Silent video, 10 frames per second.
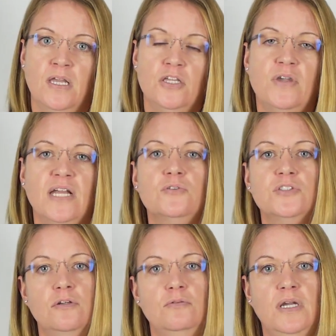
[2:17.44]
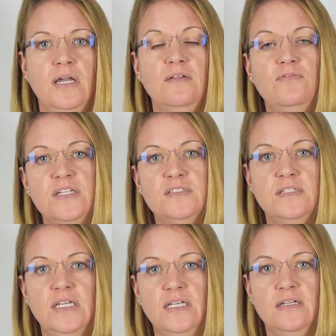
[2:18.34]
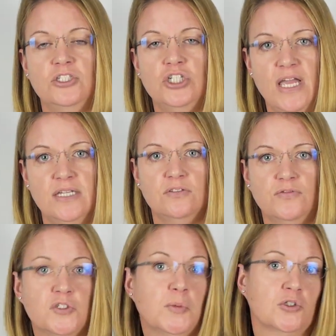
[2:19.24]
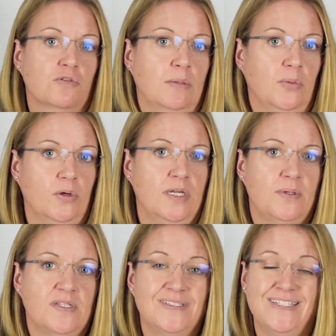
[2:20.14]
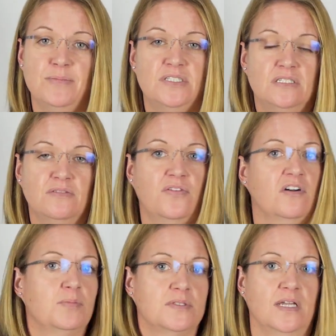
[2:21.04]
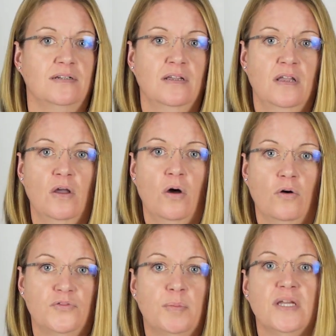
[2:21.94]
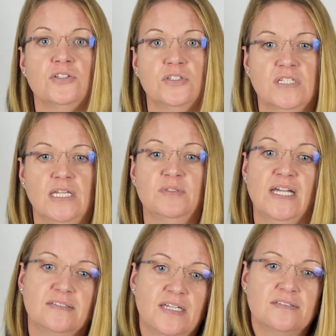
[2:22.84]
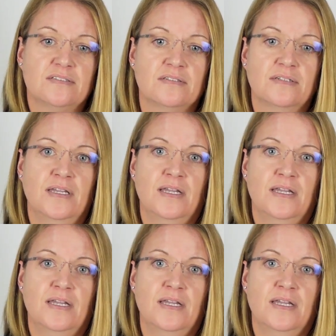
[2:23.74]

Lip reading: You can also invest in shares of the sponsoring employer, but this is limited to 5% of the pension scheme's assets.